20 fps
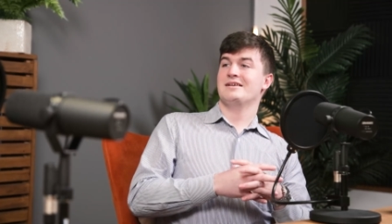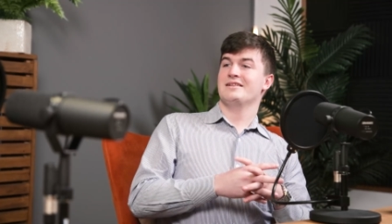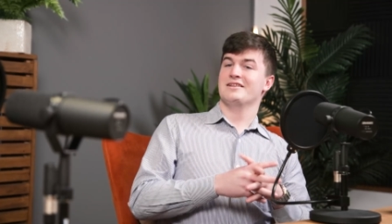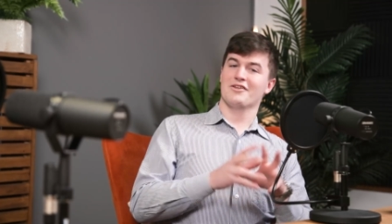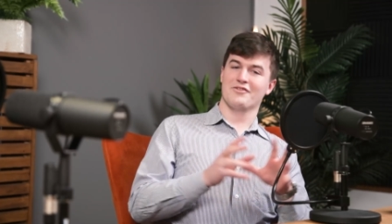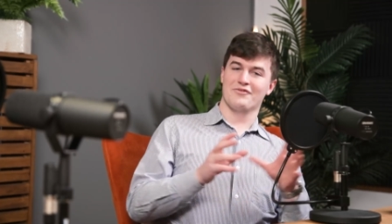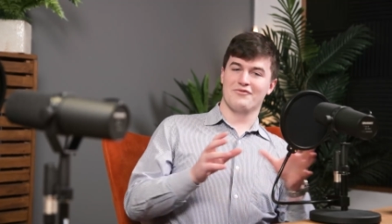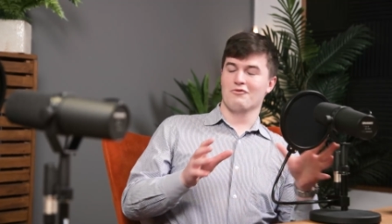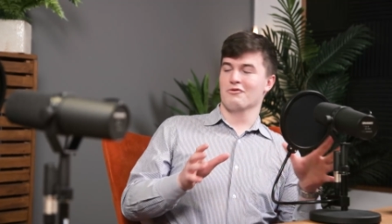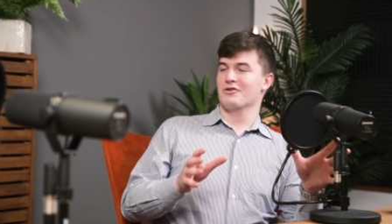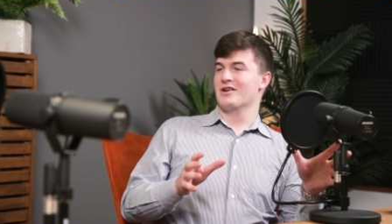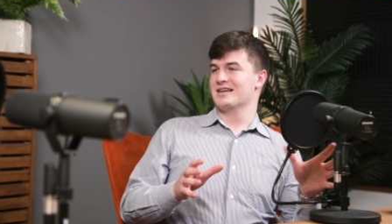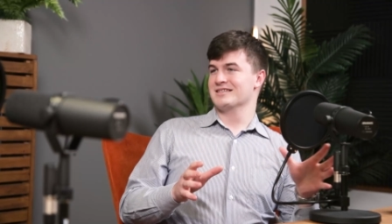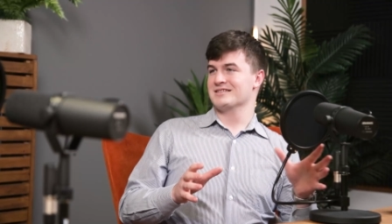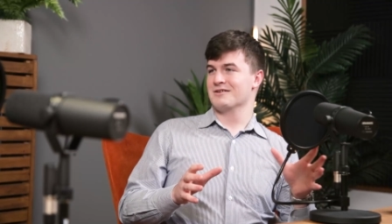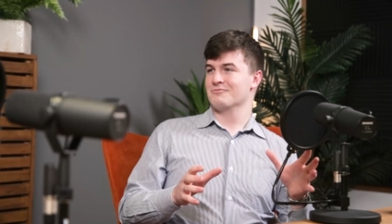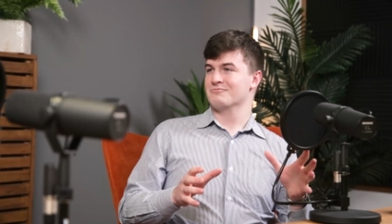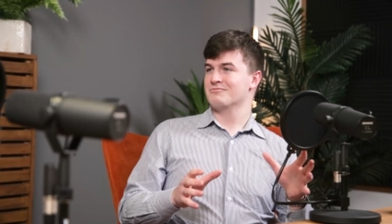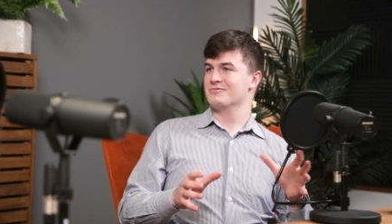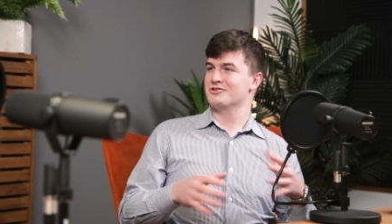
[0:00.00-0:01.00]
The other 4 days
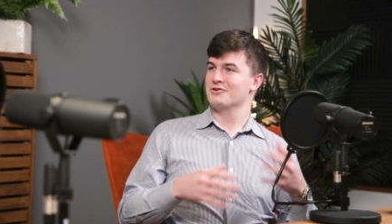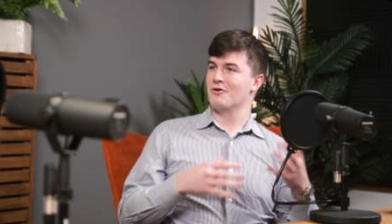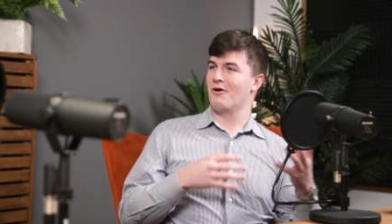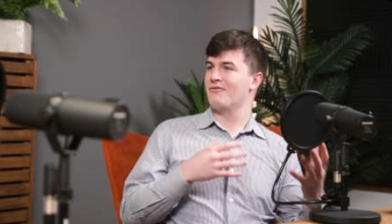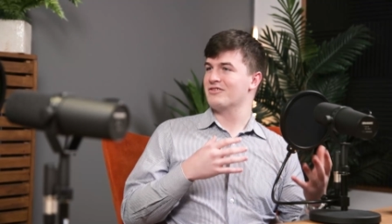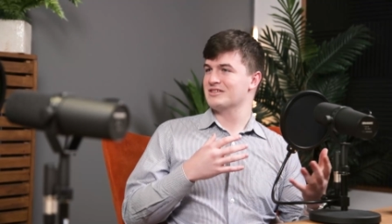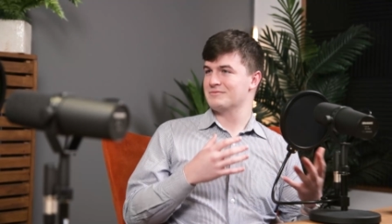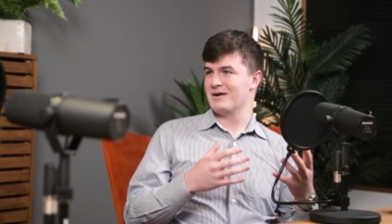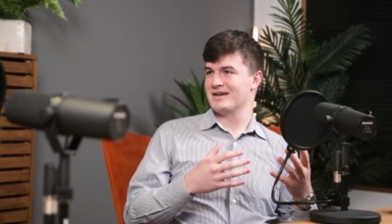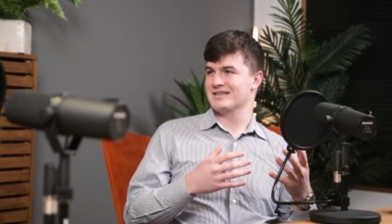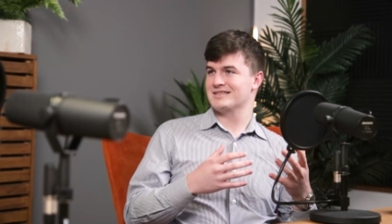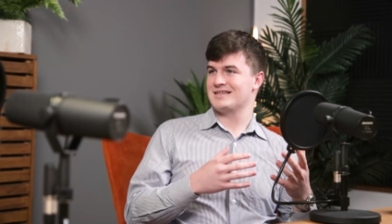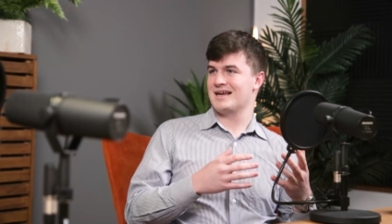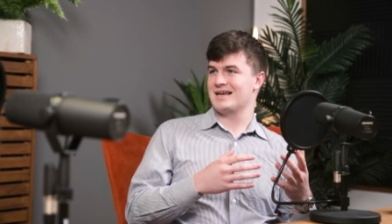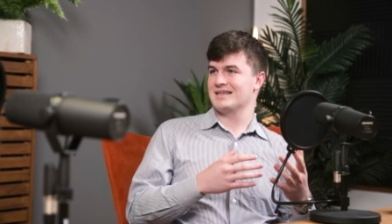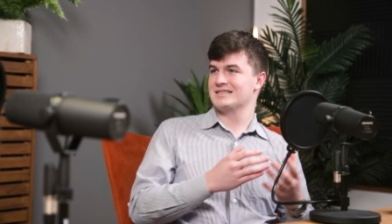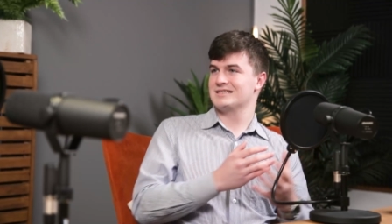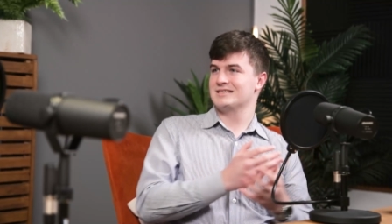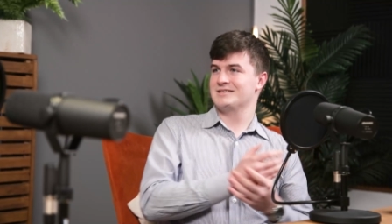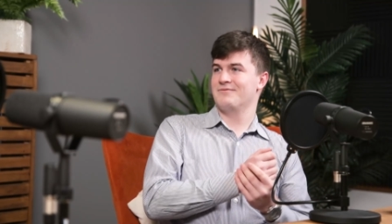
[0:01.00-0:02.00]
I do office-based
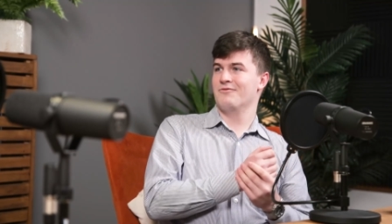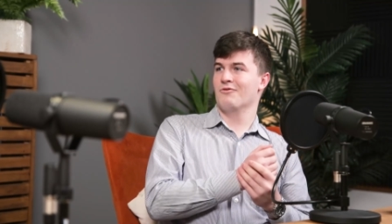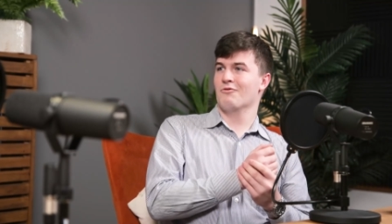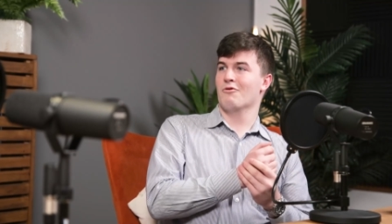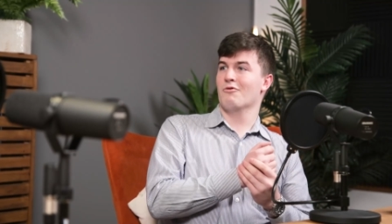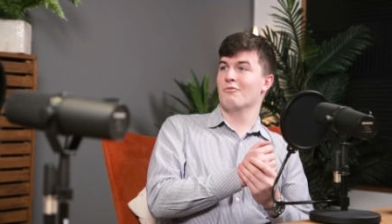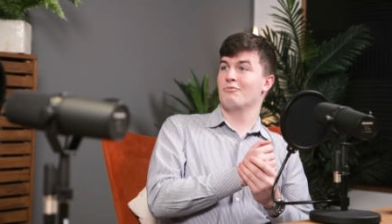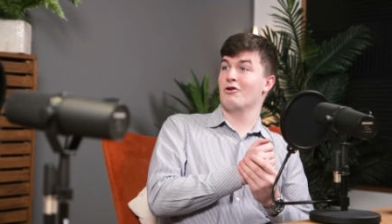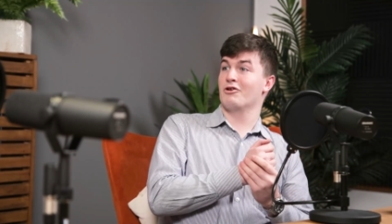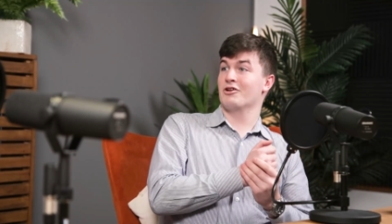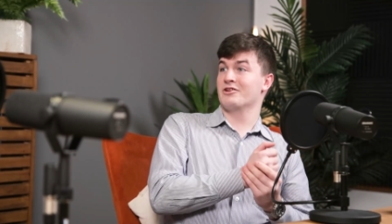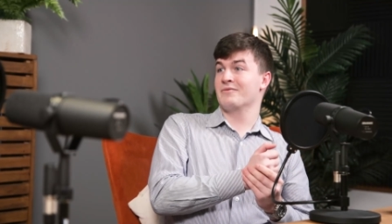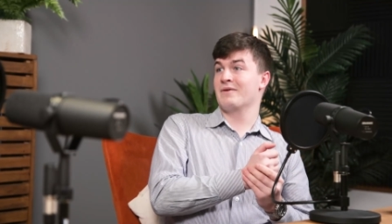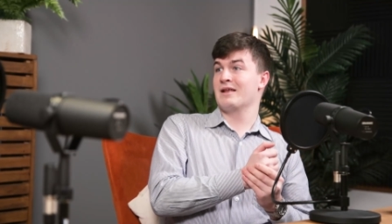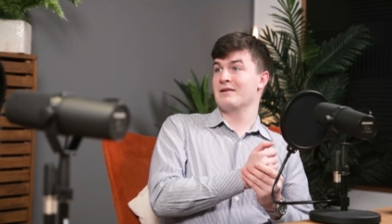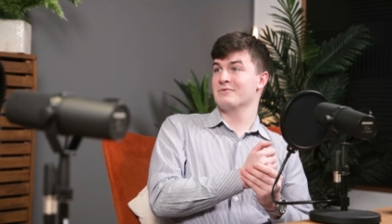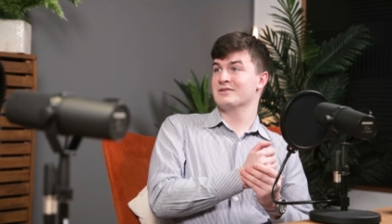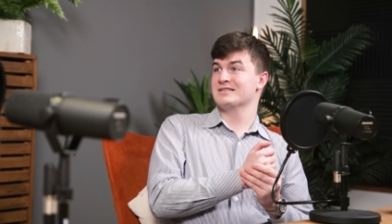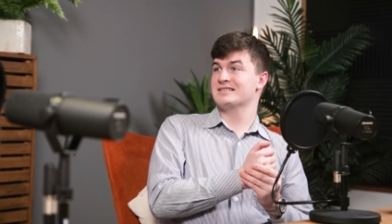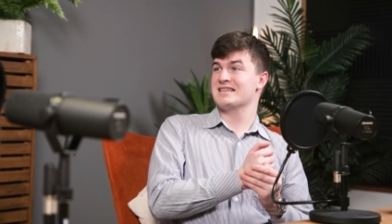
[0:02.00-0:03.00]
tasks for product
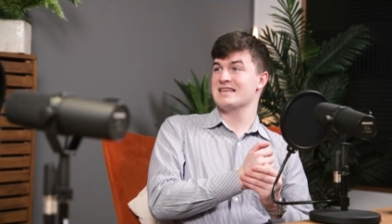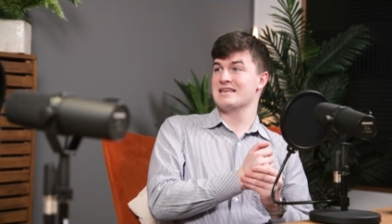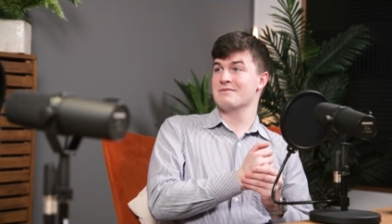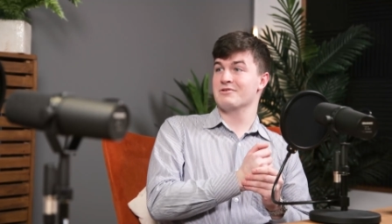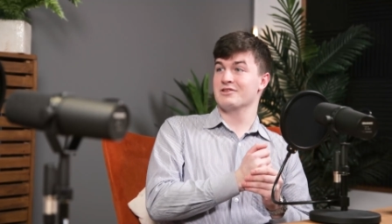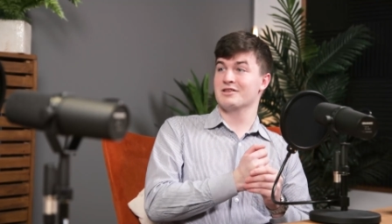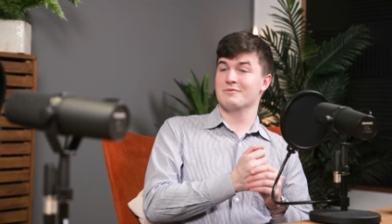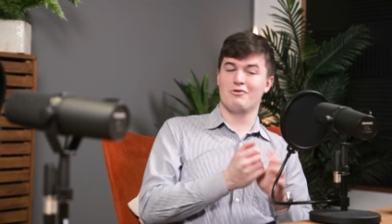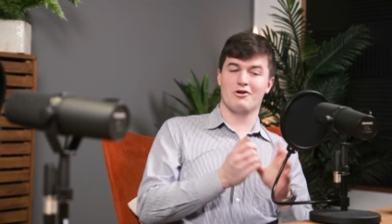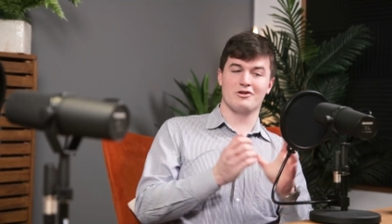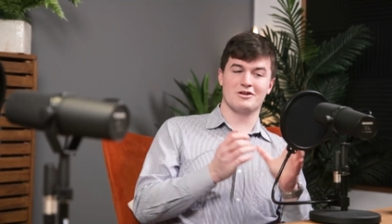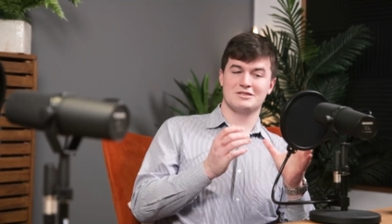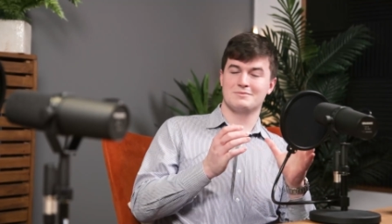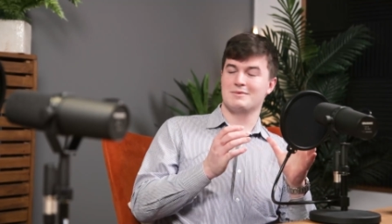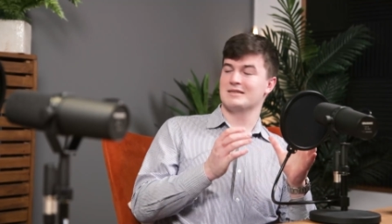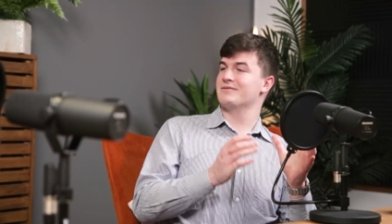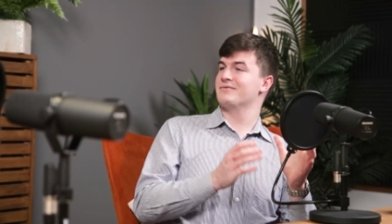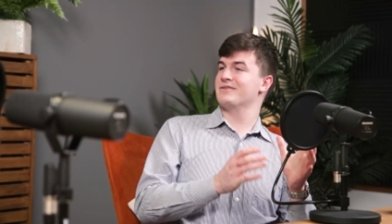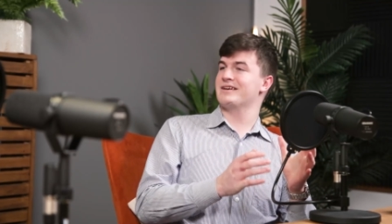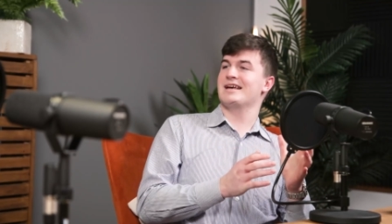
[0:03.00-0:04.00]
development team and the product
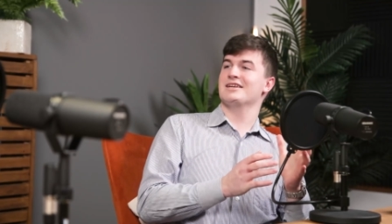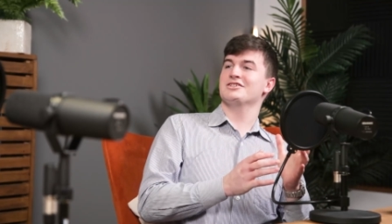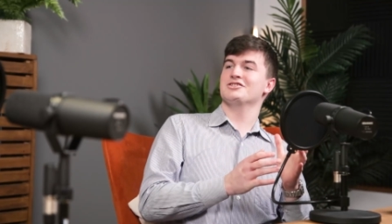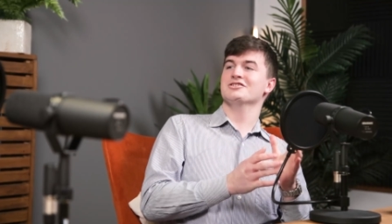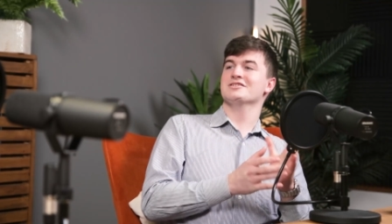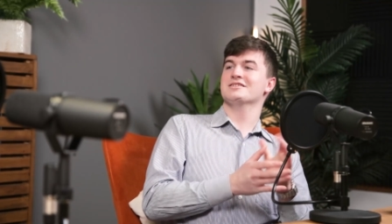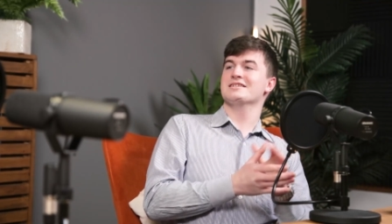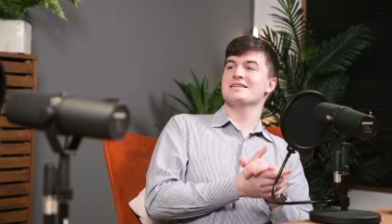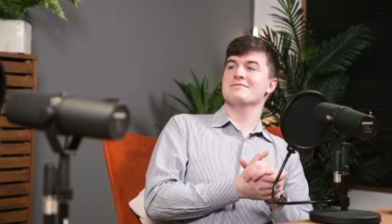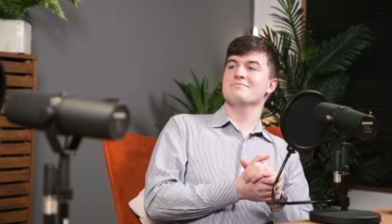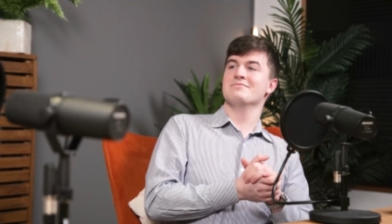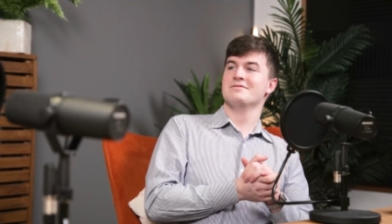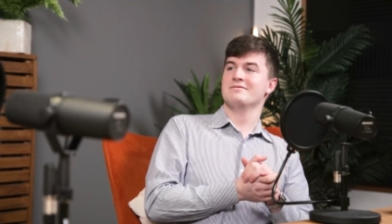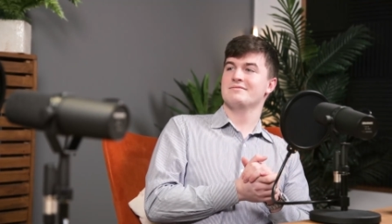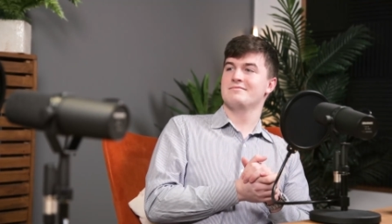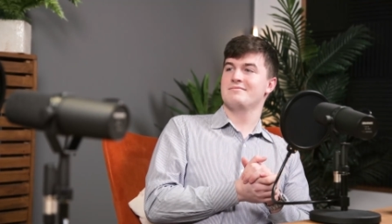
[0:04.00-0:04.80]
specification team.